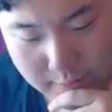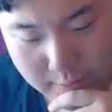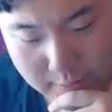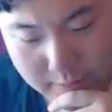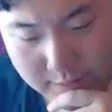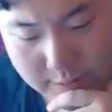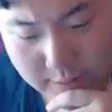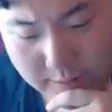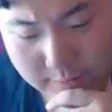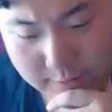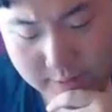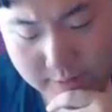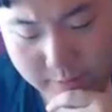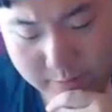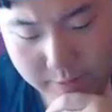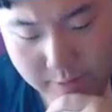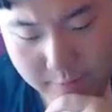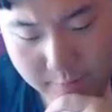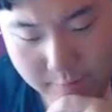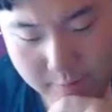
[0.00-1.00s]
Let's see how much this
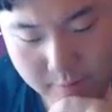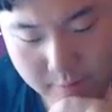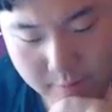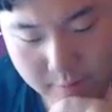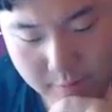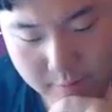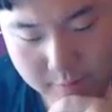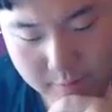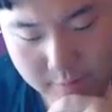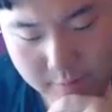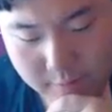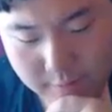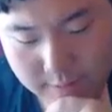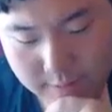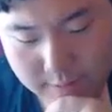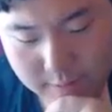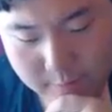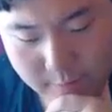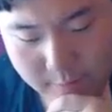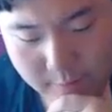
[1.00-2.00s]
Muddy Water does, because
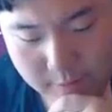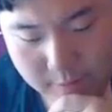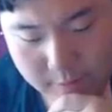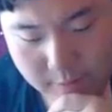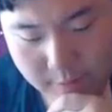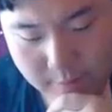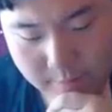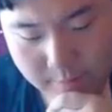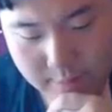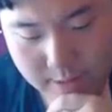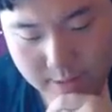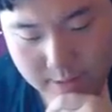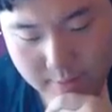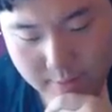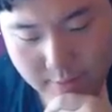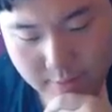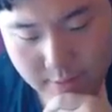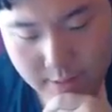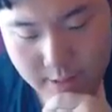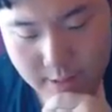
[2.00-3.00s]
that's what's going to
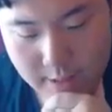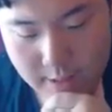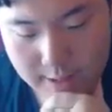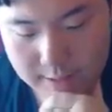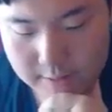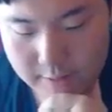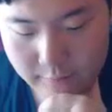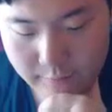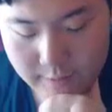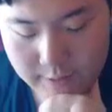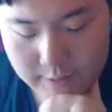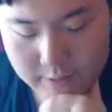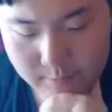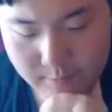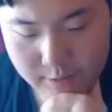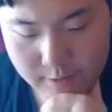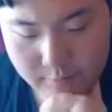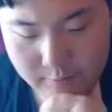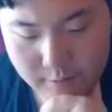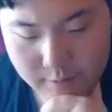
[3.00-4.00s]
matter. I still think this
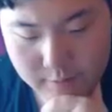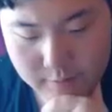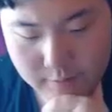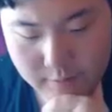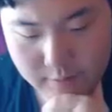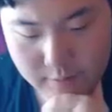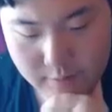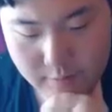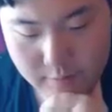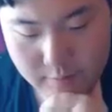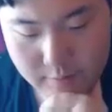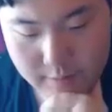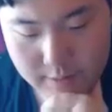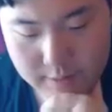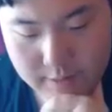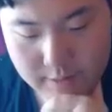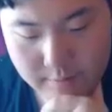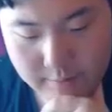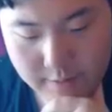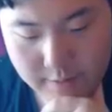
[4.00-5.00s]
Muddy Water is going to do a
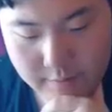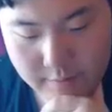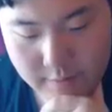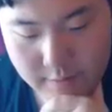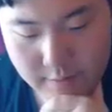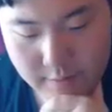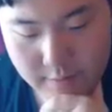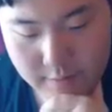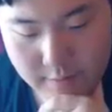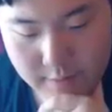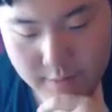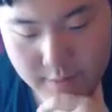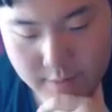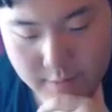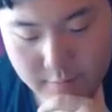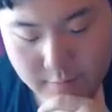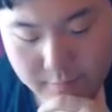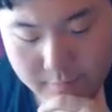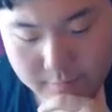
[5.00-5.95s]
decent amount to the Arcanine.